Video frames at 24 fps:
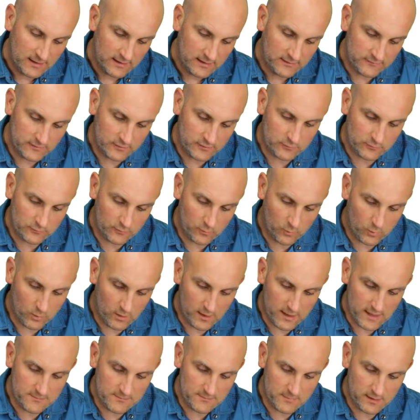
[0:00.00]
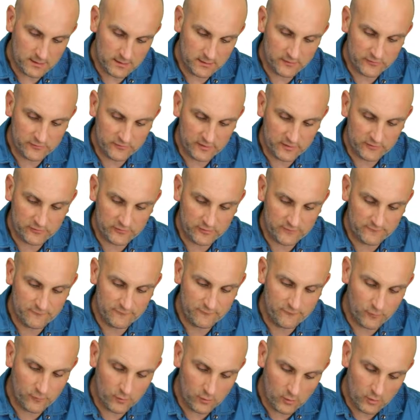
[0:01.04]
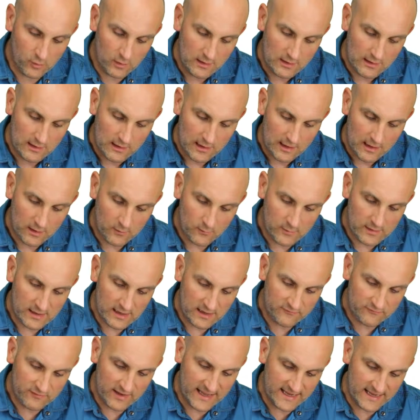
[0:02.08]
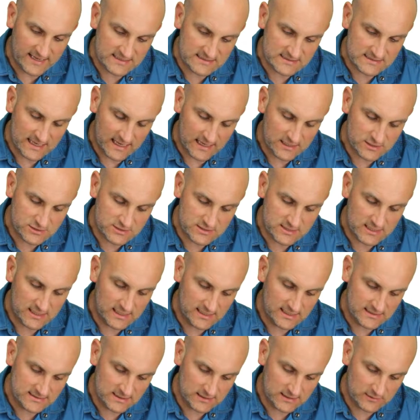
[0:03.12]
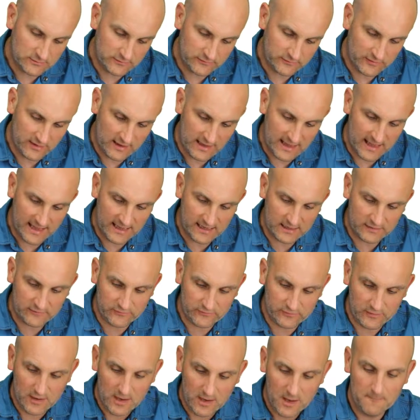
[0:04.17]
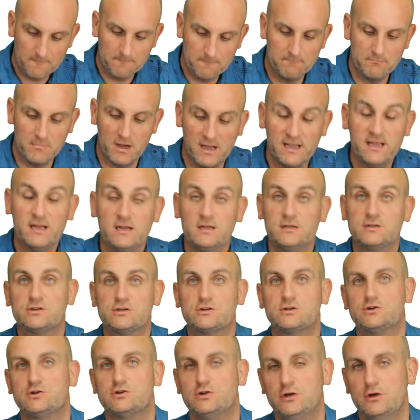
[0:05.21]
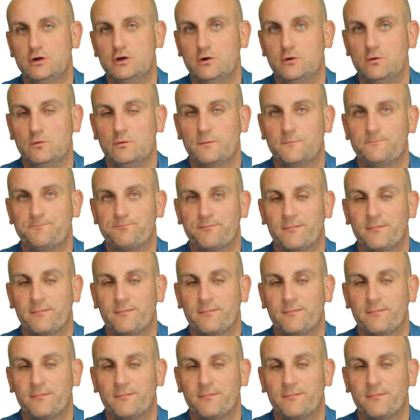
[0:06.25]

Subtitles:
is equal to y minus 6 on 4. And we have x dashed is equal to x minus 2.